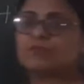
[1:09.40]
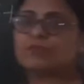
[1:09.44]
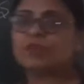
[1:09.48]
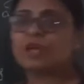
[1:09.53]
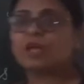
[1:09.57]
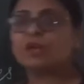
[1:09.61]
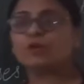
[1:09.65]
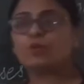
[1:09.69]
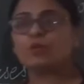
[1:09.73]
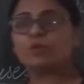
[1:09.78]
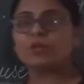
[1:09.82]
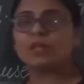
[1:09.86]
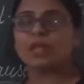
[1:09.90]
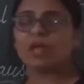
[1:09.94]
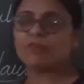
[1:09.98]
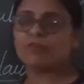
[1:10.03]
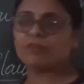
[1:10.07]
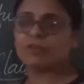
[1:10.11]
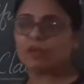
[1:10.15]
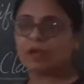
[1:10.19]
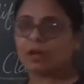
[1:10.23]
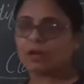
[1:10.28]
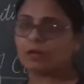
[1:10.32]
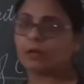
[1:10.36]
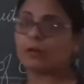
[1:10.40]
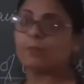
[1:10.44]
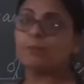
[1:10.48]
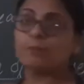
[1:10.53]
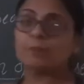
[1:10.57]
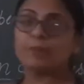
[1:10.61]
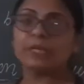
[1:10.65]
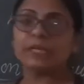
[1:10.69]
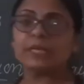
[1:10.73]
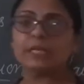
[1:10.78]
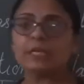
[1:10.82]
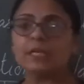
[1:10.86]
we are not having a
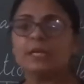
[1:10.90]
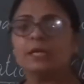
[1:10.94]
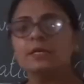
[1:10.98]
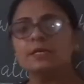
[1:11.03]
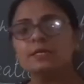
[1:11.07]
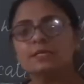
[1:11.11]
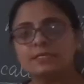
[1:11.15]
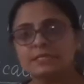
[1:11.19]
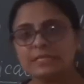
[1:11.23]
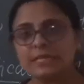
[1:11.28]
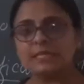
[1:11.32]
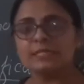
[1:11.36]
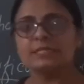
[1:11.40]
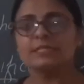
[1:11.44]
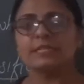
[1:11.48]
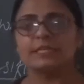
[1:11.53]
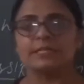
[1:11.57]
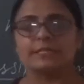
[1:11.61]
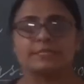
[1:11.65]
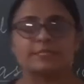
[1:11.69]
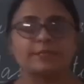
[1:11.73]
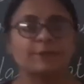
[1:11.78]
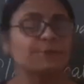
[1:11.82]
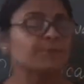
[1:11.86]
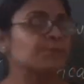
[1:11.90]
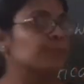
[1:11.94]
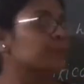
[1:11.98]
complete sentence.